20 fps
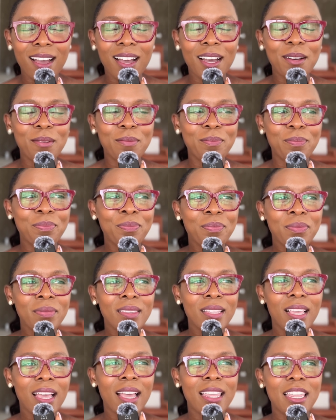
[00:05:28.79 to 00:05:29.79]

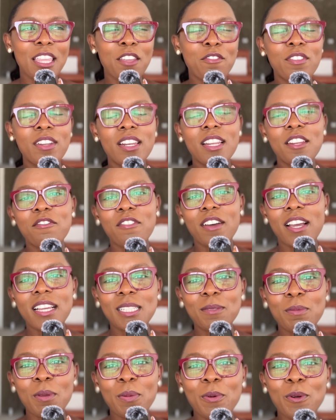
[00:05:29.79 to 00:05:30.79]
I even
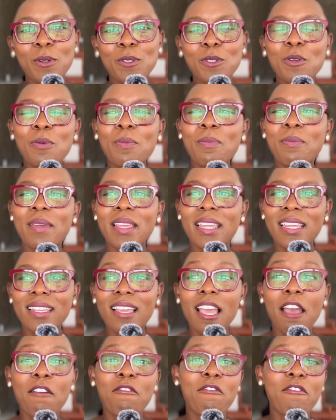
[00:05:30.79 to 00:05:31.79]
advise people to
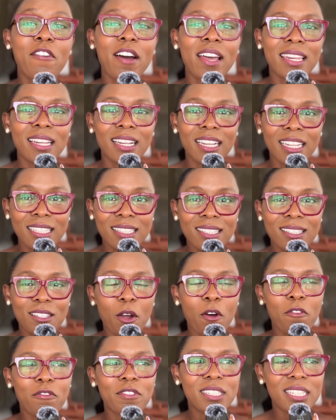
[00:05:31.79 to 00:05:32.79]
make a fun list
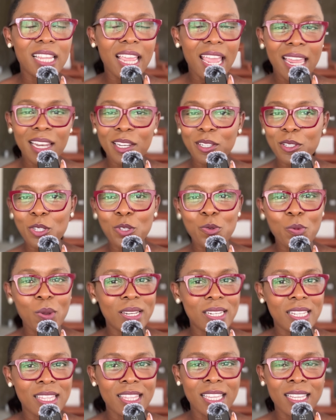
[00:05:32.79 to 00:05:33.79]
of 10 to
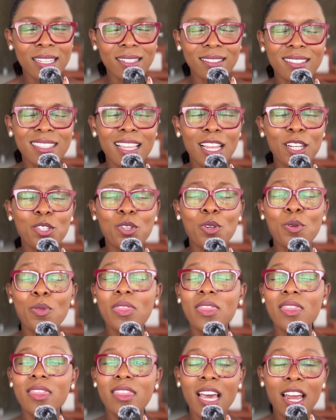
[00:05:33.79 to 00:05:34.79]
20 things that you
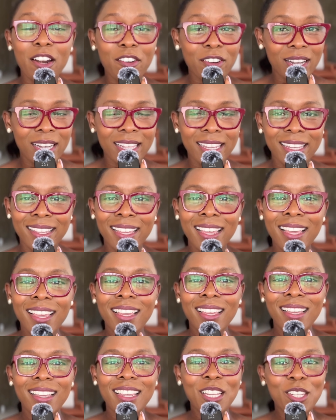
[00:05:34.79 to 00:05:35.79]
thoroughly
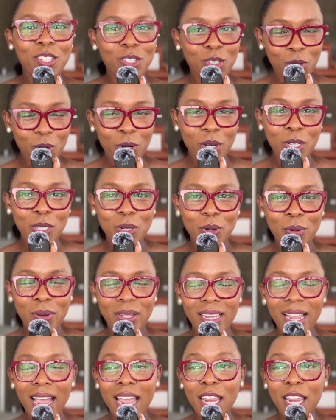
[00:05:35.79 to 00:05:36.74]
enjoy doing.